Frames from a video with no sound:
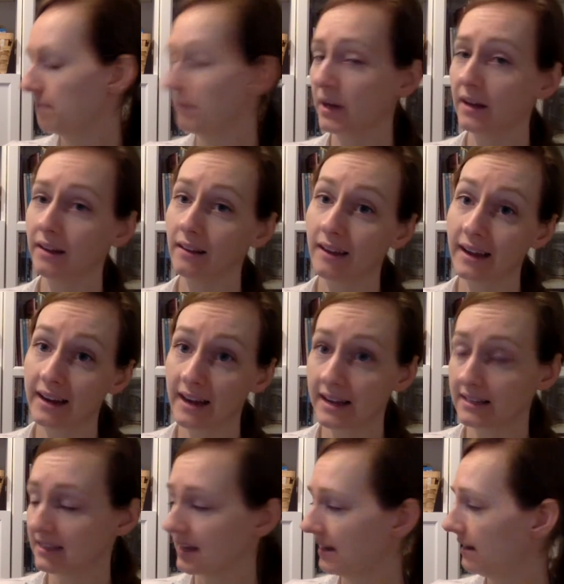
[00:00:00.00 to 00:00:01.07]
But like
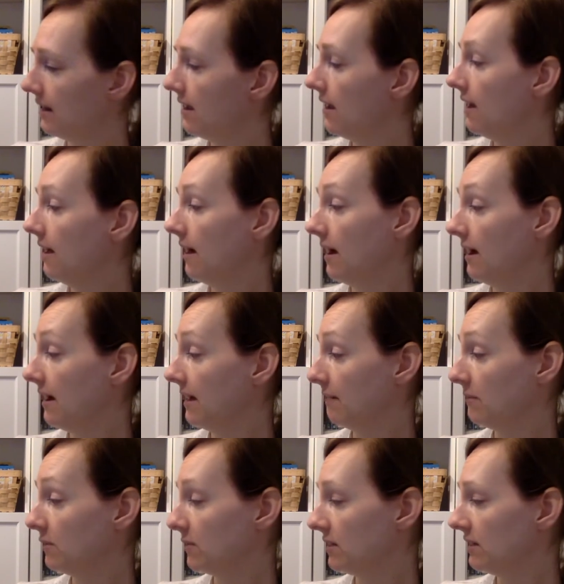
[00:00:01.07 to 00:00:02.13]
I said,
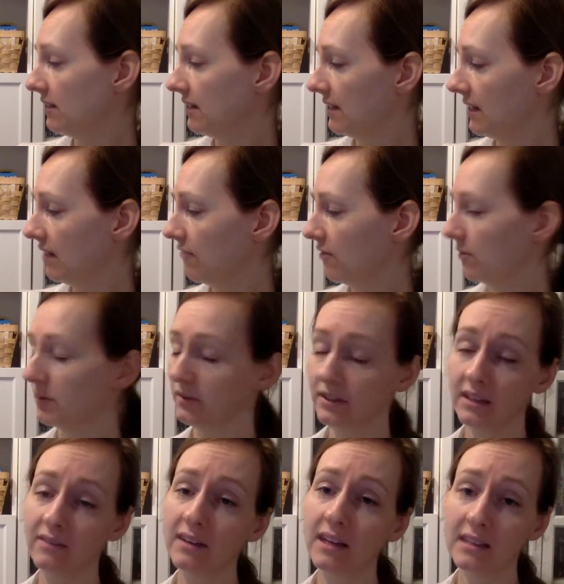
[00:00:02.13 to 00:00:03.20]
I'm the real idiot for
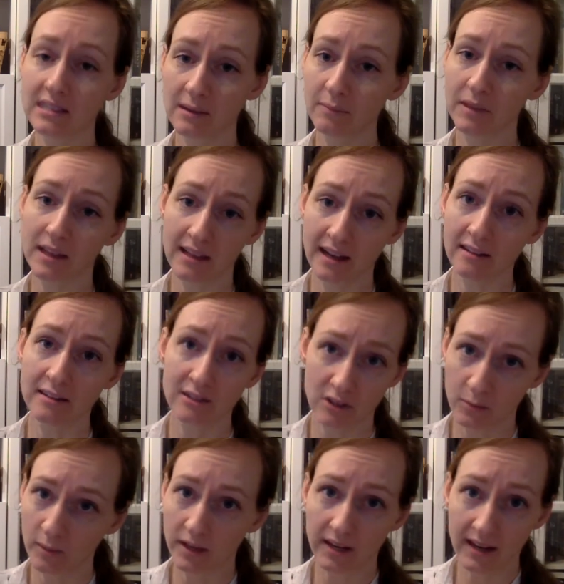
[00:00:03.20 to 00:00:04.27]
believing in something that
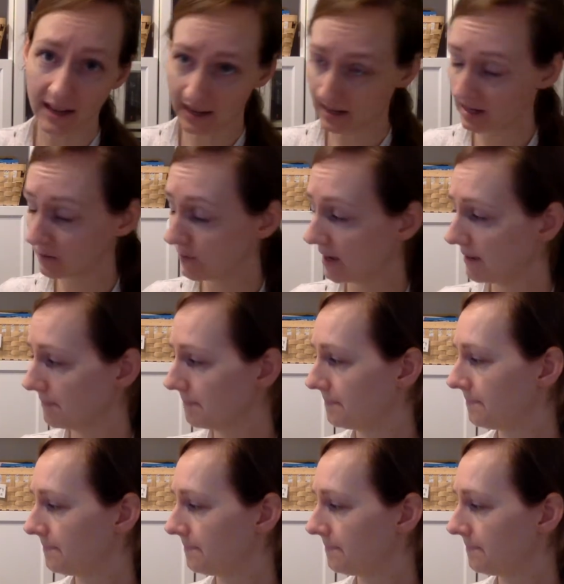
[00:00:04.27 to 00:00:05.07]
stupid anyway.